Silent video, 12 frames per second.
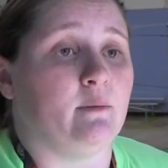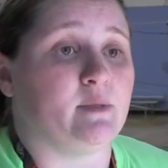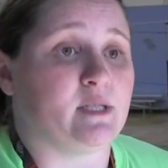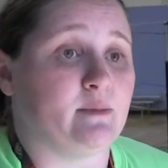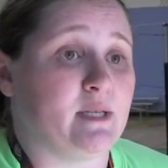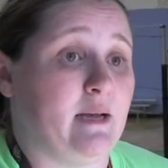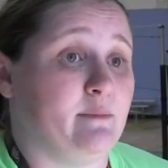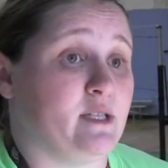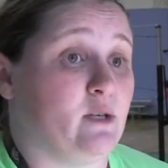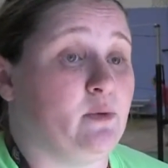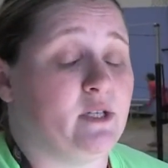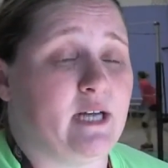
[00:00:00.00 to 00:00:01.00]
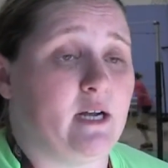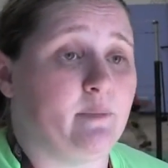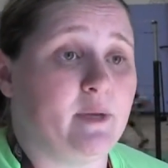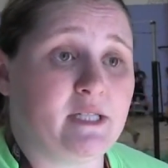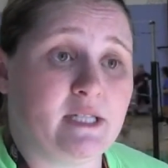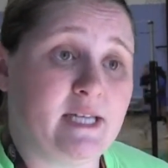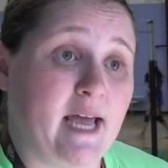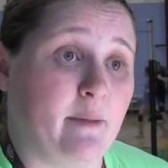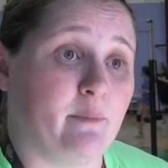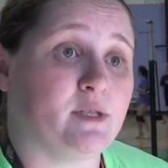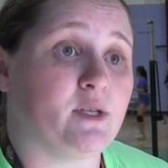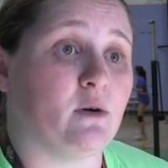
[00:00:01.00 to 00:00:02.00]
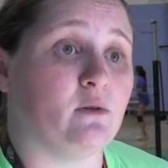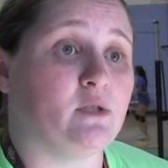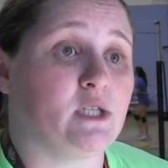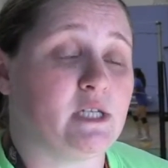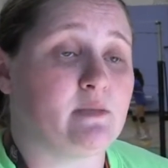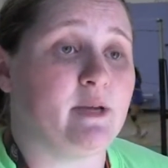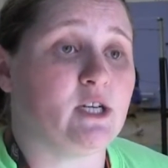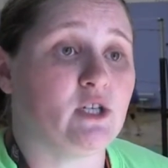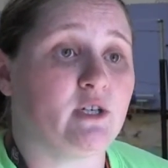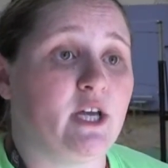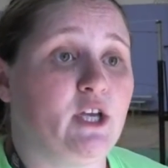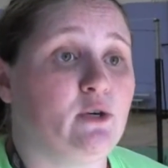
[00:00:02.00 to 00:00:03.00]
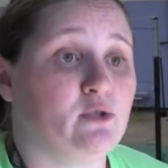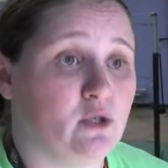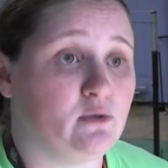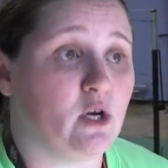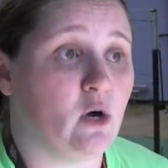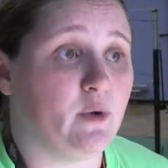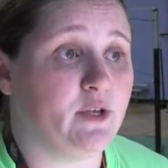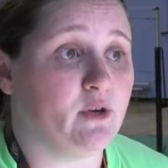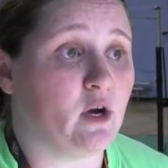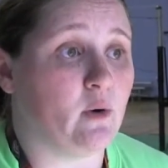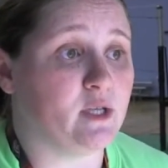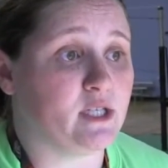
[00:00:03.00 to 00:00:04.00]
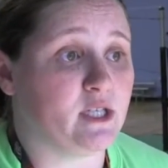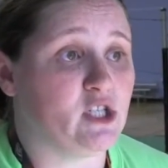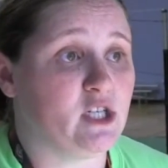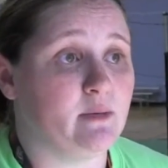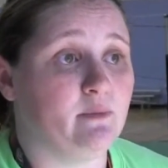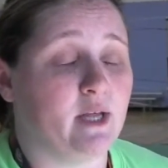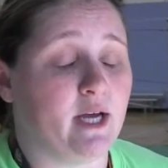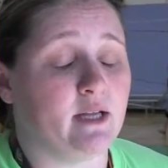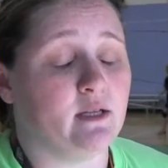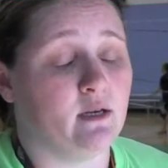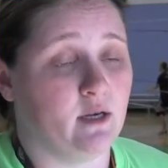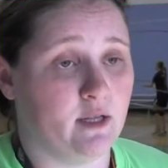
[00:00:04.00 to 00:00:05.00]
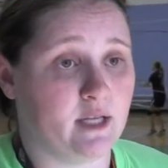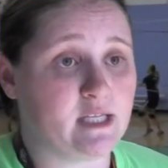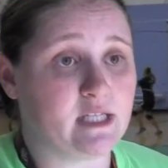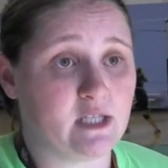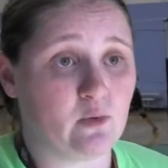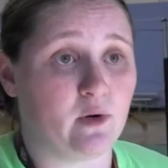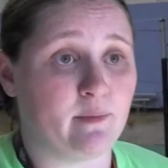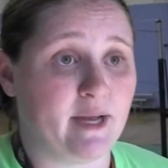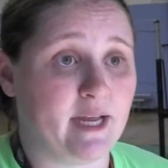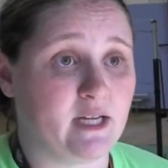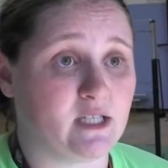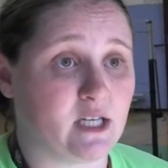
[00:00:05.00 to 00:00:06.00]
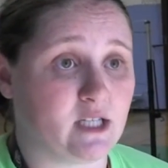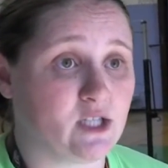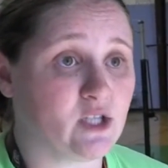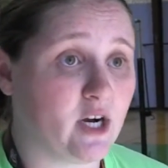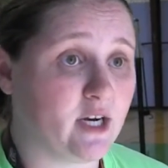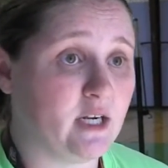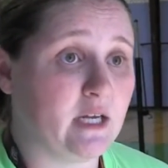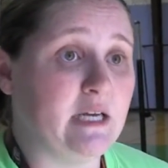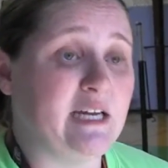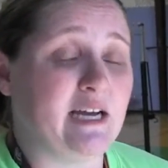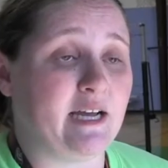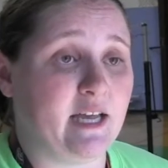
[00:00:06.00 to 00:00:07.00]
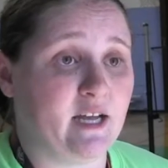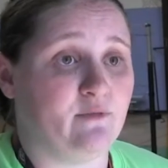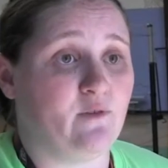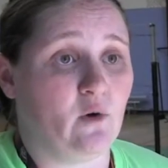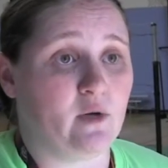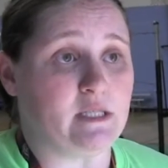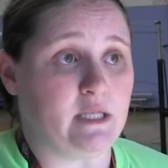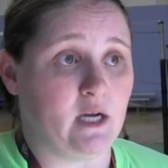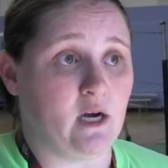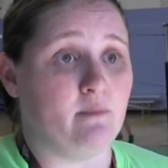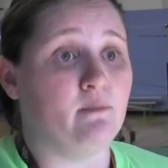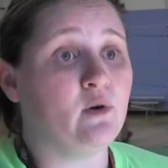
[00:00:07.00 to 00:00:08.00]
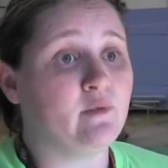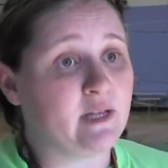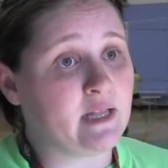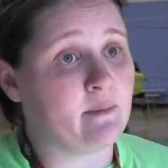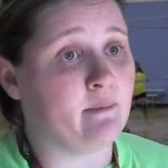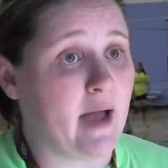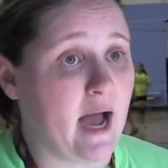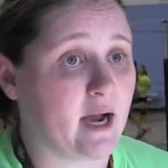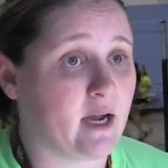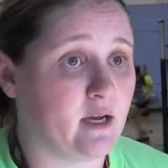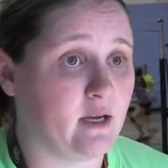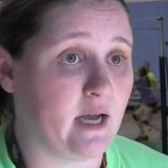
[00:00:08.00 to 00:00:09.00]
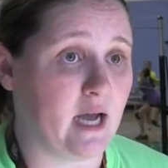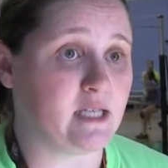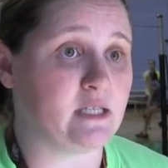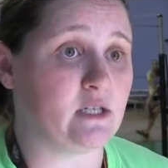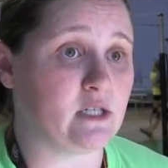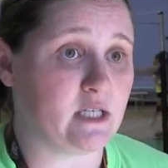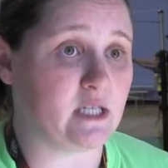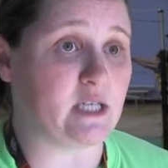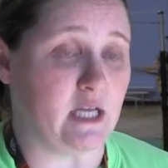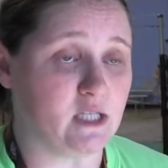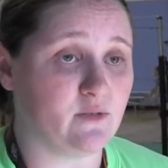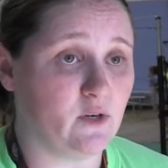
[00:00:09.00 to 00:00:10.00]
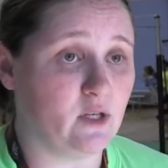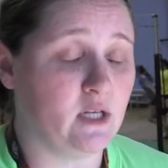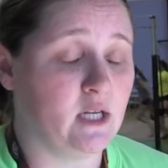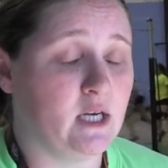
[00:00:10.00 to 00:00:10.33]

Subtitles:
Sometimes they'll put down a piece of tape. So just make sure that you do know when you go into a gym that this is where my kids can start. Again, focusing on moving them back as they're successful.